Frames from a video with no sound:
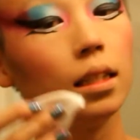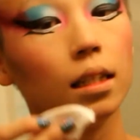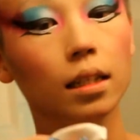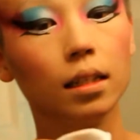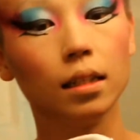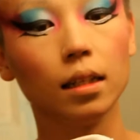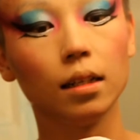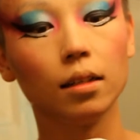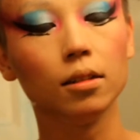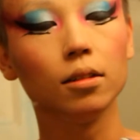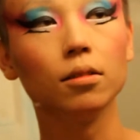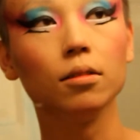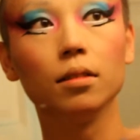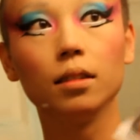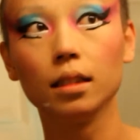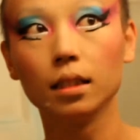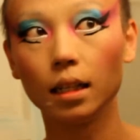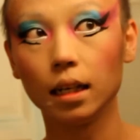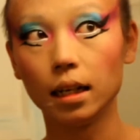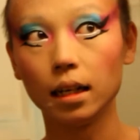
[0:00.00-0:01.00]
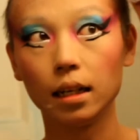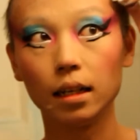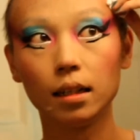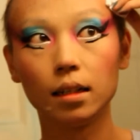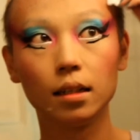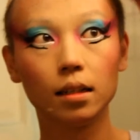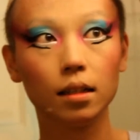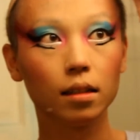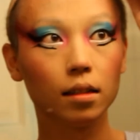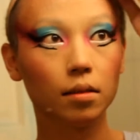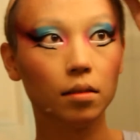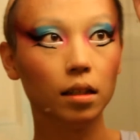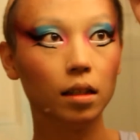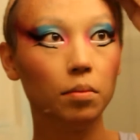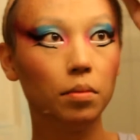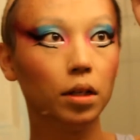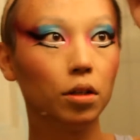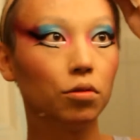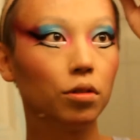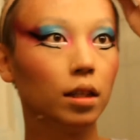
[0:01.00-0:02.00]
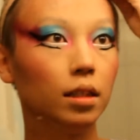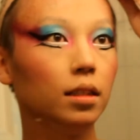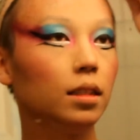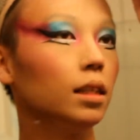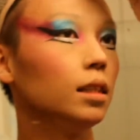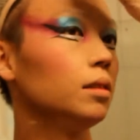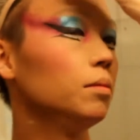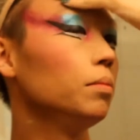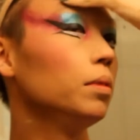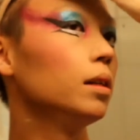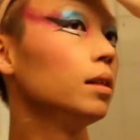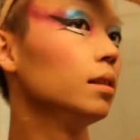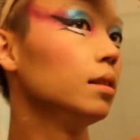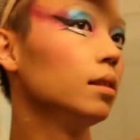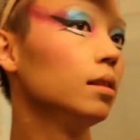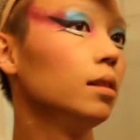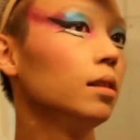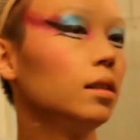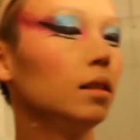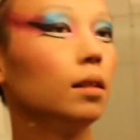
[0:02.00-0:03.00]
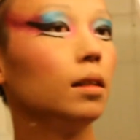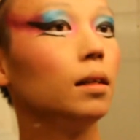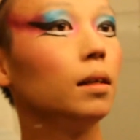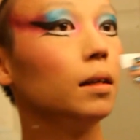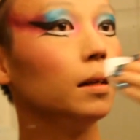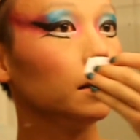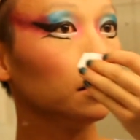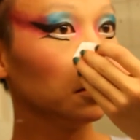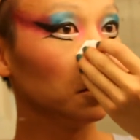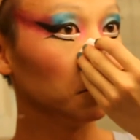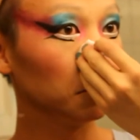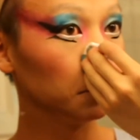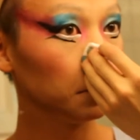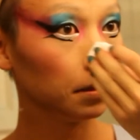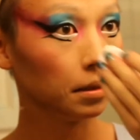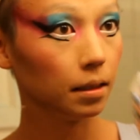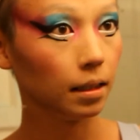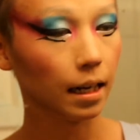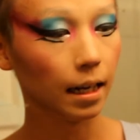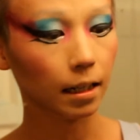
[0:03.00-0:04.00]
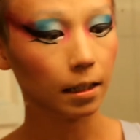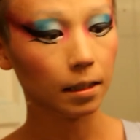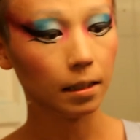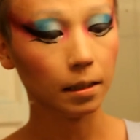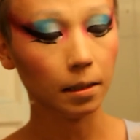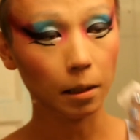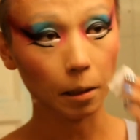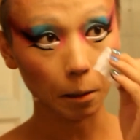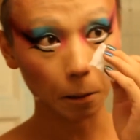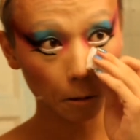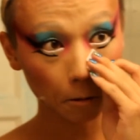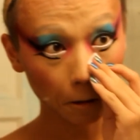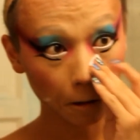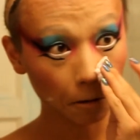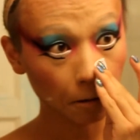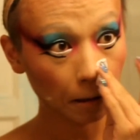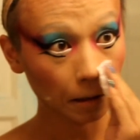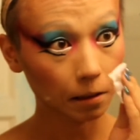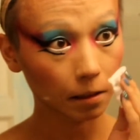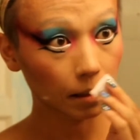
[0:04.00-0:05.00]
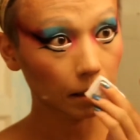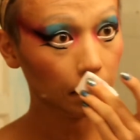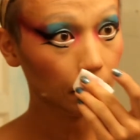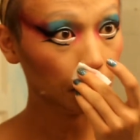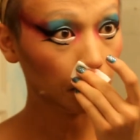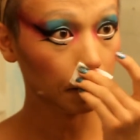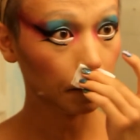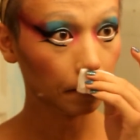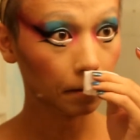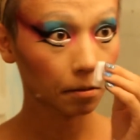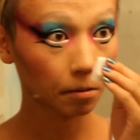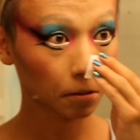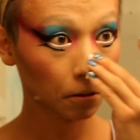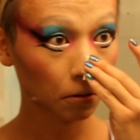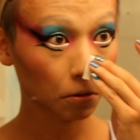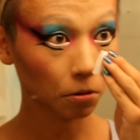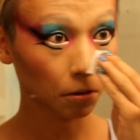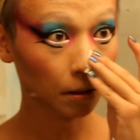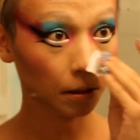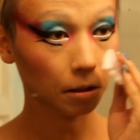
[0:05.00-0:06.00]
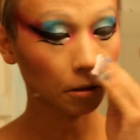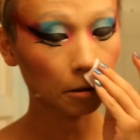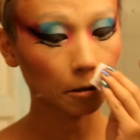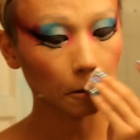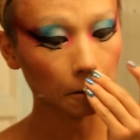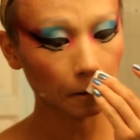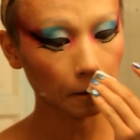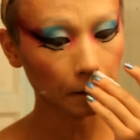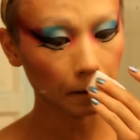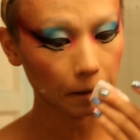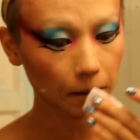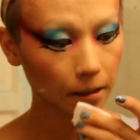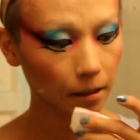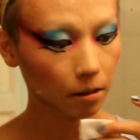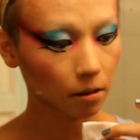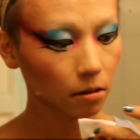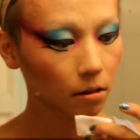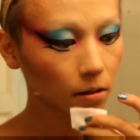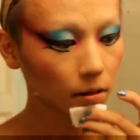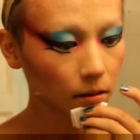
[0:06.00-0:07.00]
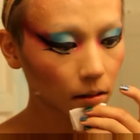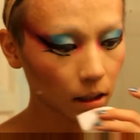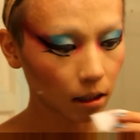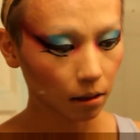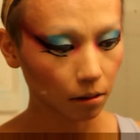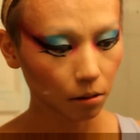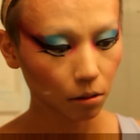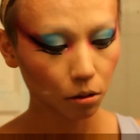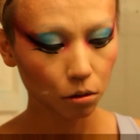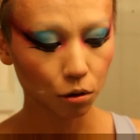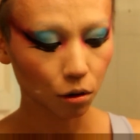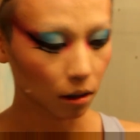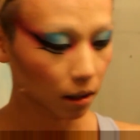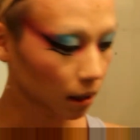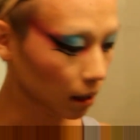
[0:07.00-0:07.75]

not that long as a drag queen. I really feel empowering when I'm in drag, because I love